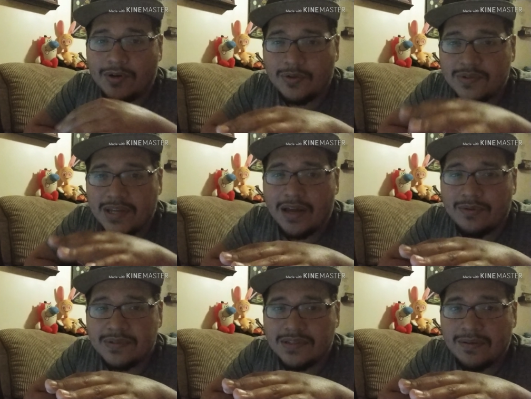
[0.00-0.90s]
of those
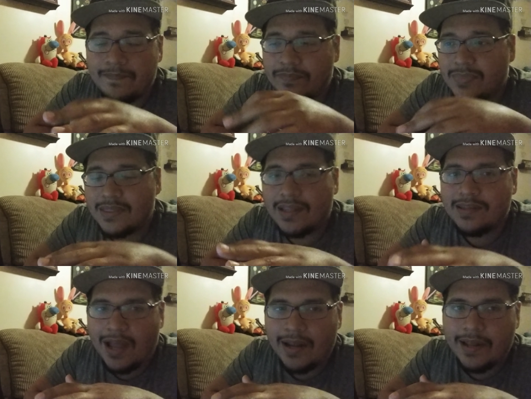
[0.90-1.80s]
titles that
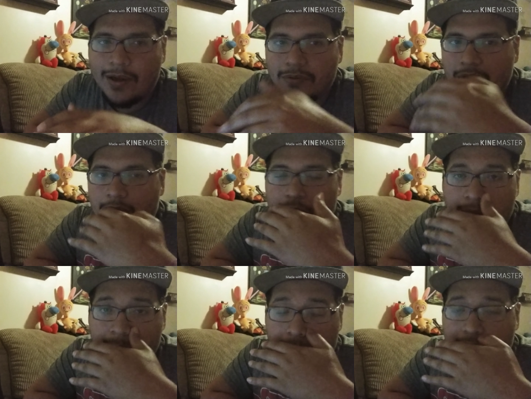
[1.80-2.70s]
died out
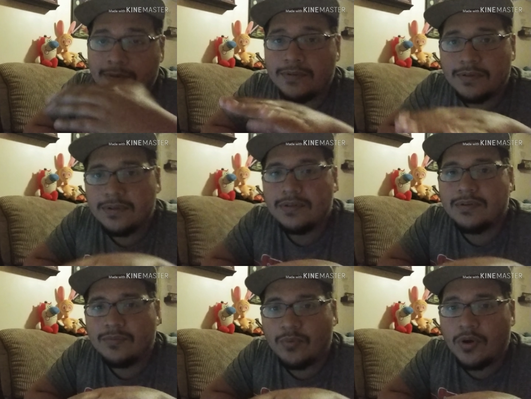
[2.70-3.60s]
but
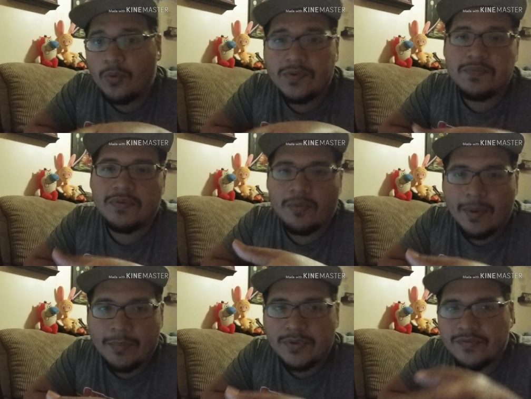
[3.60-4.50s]
will always be
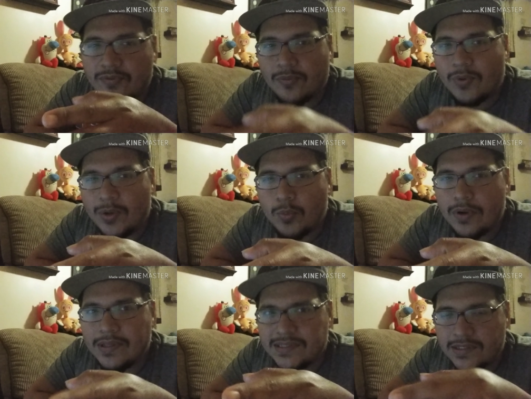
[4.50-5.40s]
remembered for what it
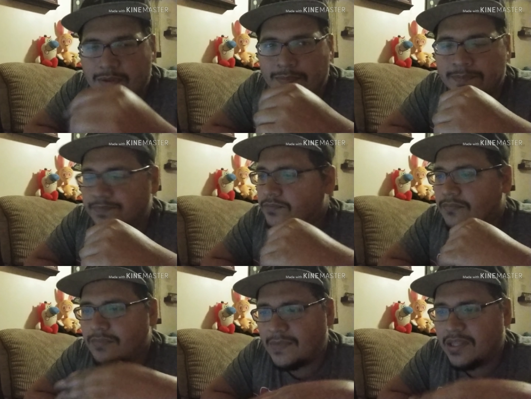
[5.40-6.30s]
was you know
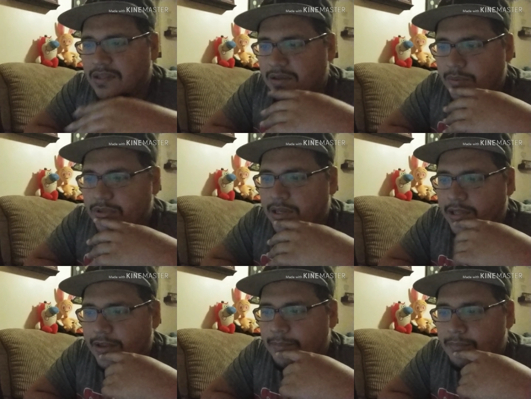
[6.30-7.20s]
they did good with that
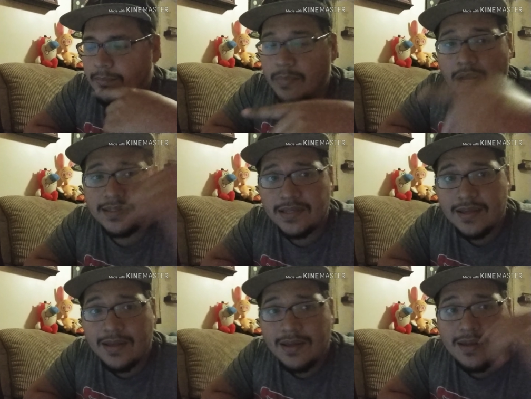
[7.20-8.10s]
game but
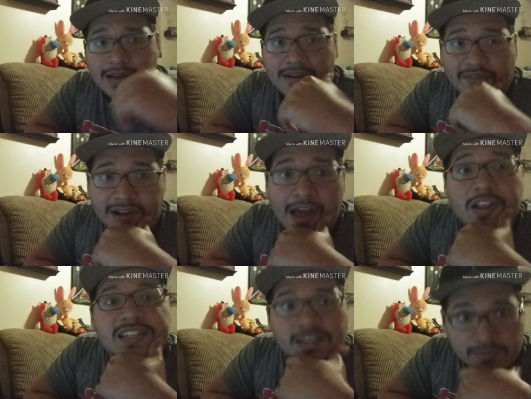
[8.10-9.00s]
for now
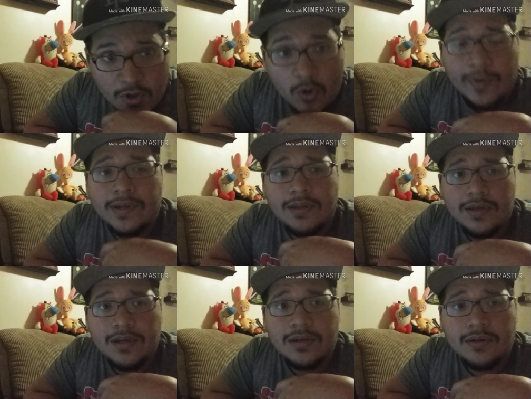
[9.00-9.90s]
let's keep going
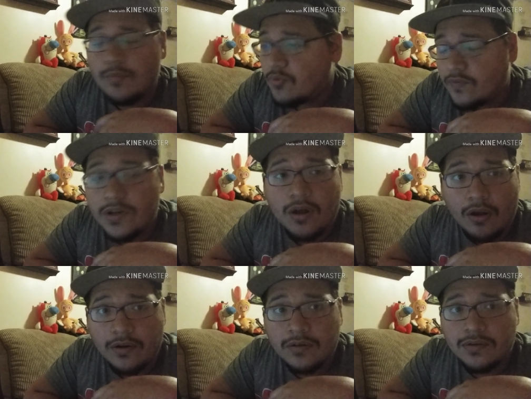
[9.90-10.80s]
and moving
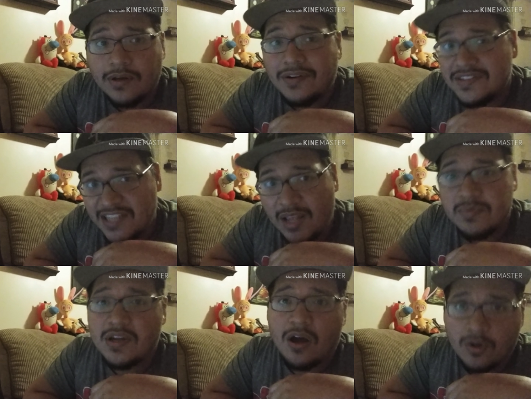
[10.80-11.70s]
on on this game's
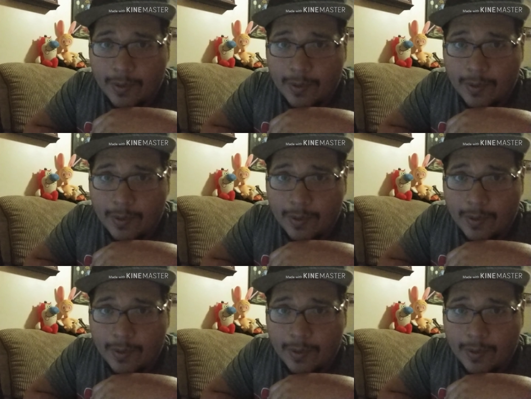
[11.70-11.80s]
con